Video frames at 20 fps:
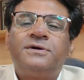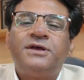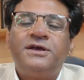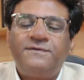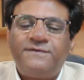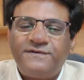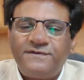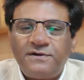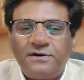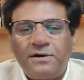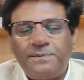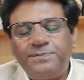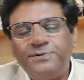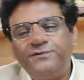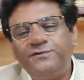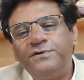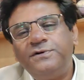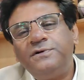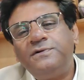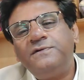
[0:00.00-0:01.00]
Give us an
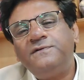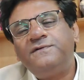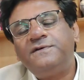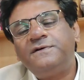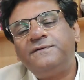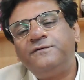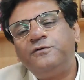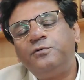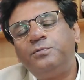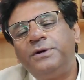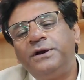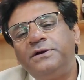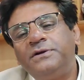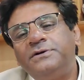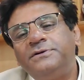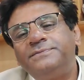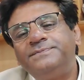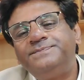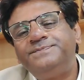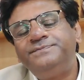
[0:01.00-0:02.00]
opportunity to serve you
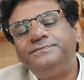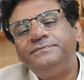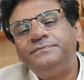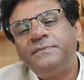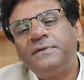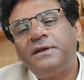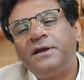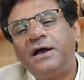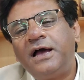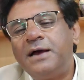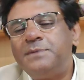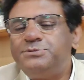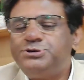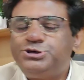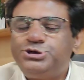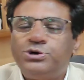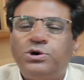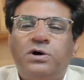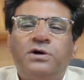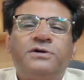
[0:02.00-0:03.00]
better. I'm
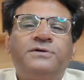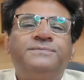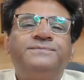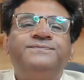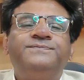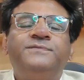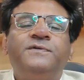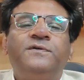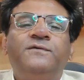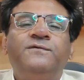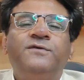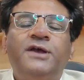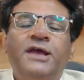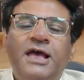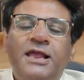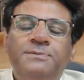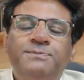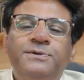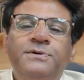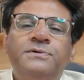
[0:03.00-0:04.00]
sure we
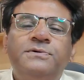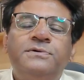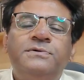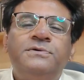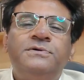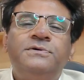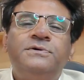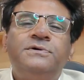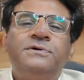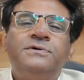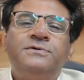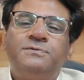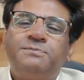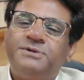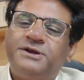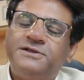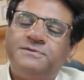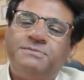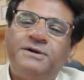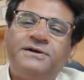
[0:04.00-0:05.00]
help you to
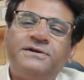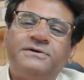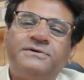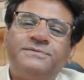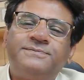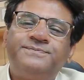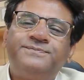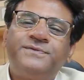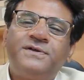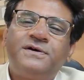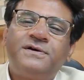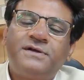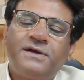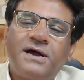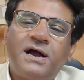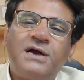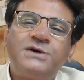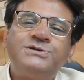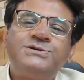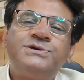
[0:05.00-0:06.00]
breathe better.
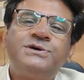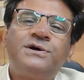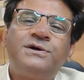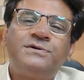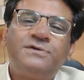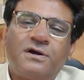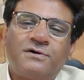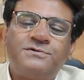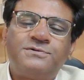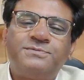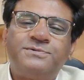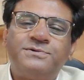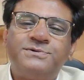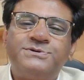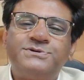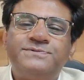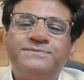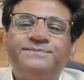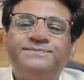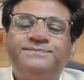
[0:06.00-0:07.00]
Regards, Dr.
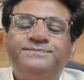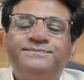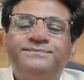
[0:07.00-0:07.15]
Bose.